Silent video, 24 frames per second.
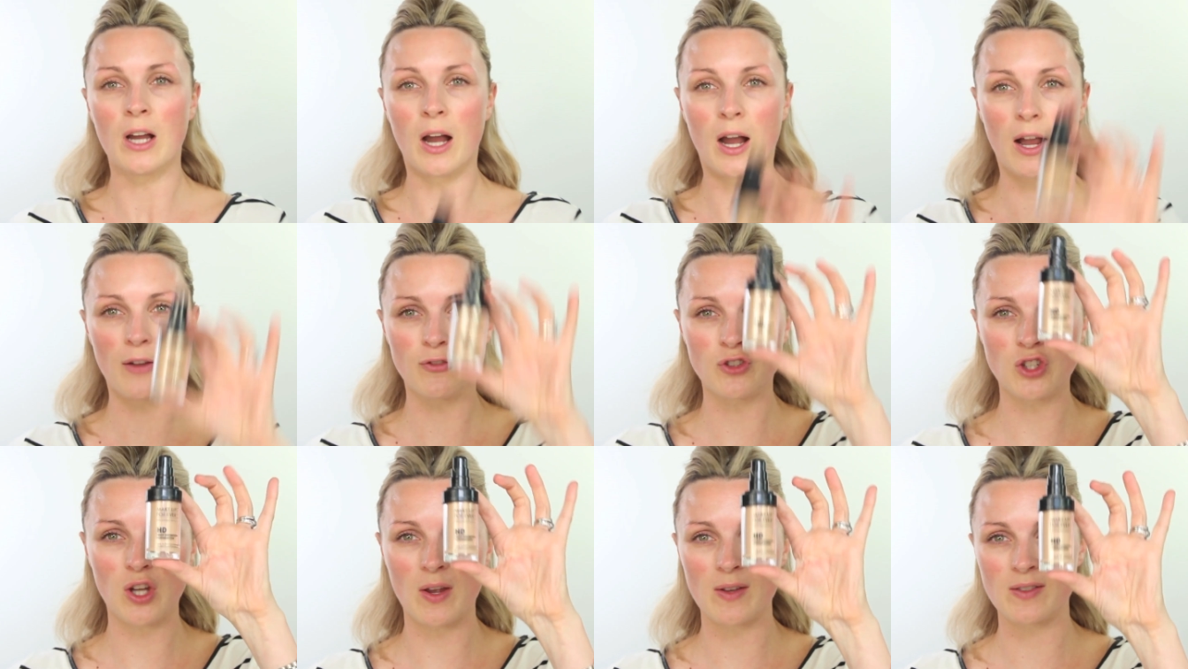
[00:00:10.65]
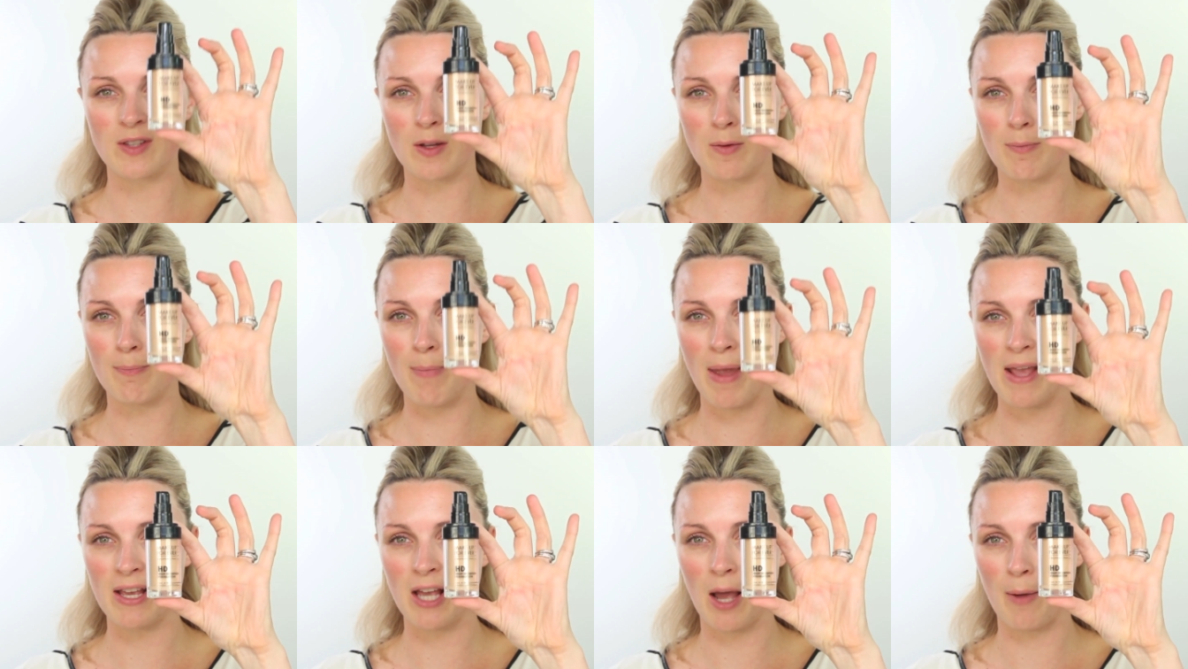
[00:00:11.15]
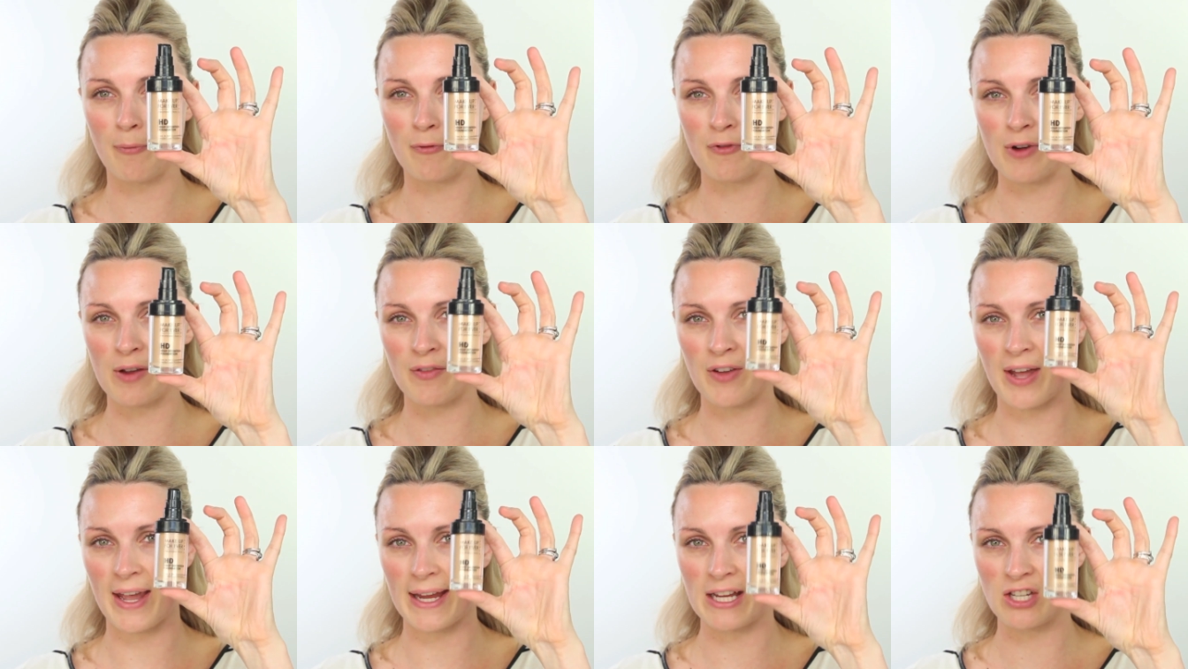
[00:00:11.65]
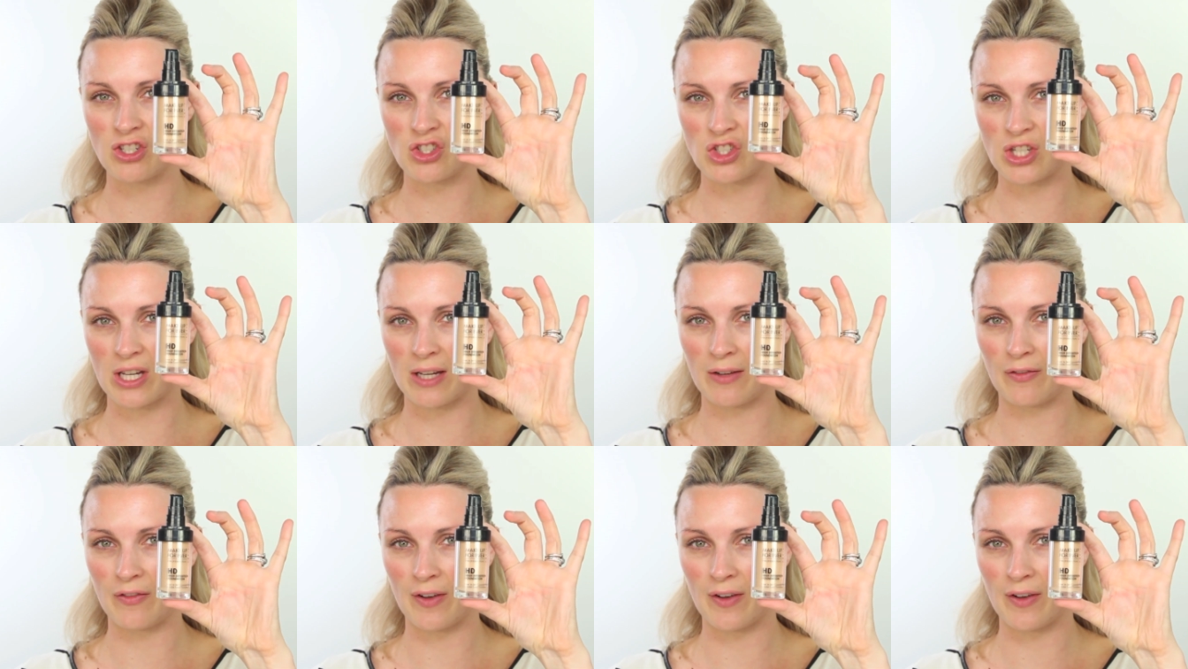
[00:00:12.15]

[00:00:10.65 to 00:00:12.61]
I've chosen Makeup Forever HD